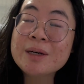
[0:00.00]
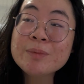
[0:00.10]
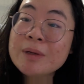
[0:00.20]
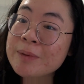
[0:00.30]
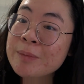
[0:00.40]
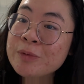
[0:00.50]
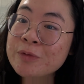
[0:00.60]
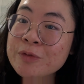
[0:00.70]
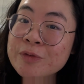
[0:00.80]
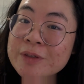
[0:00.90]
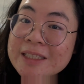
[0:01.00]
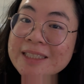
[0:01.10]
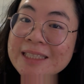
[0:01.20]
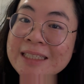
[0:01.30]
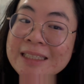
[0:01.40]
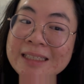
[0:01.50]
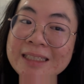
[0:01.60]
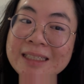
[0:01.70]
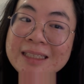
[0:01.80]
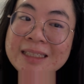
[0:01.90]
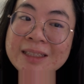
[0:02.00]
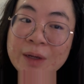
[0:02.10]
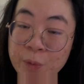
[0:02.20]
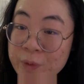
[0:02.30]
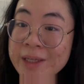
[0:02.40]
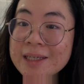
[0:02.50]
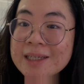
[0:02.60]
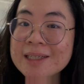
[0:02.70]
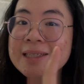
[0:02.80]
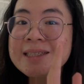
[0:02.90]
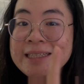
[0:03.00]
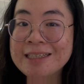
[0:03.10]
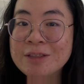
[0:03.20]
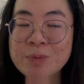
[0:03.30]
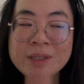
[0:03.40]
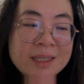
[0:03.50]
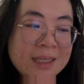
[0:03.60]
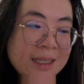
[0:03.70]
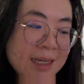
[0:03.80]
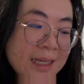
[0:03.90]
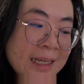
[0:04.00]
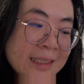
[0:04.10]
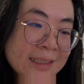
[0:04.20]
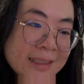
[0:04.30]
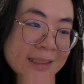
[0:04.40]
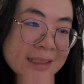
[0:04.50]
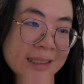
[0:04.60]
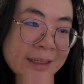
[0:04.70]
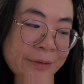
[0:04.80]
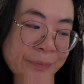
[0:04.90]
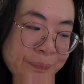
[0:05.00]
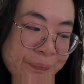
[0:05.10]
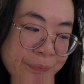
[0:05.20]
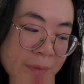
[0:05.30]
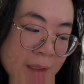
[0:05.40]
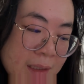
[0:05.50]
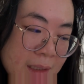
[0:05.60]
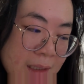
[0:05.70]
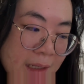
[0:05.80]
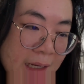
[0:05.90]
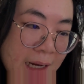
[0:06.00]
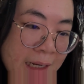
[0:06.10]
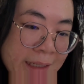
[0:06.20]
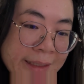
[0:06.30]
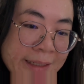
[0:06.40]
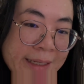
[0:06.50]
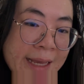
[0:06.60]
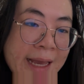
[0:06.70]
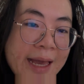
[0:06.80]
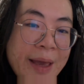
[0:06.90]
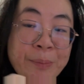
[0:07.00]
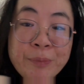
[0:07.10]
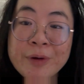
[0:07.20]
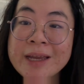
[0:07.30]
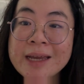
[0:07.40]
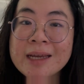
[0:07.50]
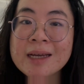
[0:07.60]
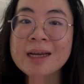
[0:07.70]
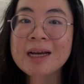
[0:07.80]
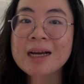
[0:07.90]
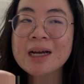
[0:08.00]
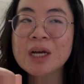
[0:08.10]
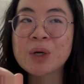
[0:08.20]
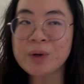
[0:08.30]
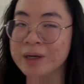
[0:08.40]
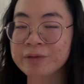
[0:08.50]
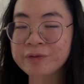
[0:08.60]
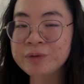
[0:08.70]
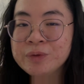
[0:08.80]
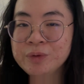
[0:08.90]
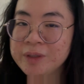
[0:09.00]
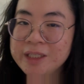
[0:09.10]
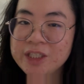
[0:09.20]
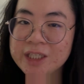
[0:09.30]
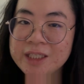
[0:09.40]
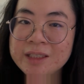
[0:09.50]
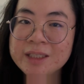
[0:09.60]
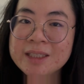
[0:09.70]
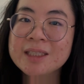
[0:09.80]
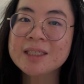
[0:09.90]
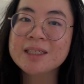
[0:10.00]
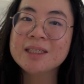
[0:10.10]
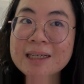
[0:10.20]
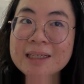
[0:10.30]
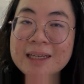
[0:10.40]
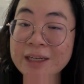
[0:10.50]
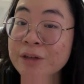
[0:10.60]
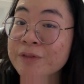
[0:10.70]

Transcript: upcoming booth is in a week, next week, and I am bringing quite a few new keychains. Kind of